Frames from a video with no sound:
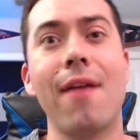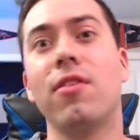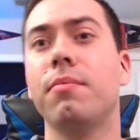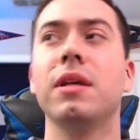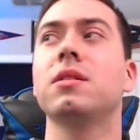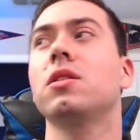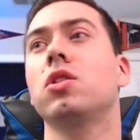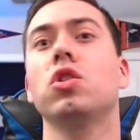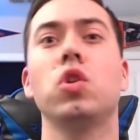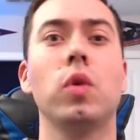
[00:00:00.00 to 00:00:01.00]
Every business
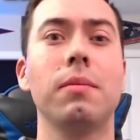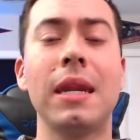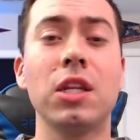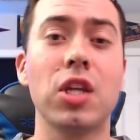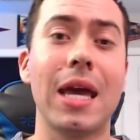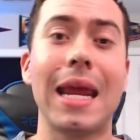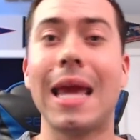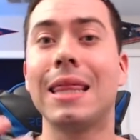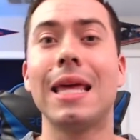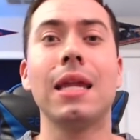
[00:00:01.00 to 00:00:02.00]
is doing ManyChat,
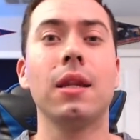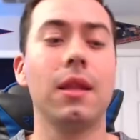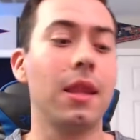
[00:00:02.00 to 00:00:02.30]
and then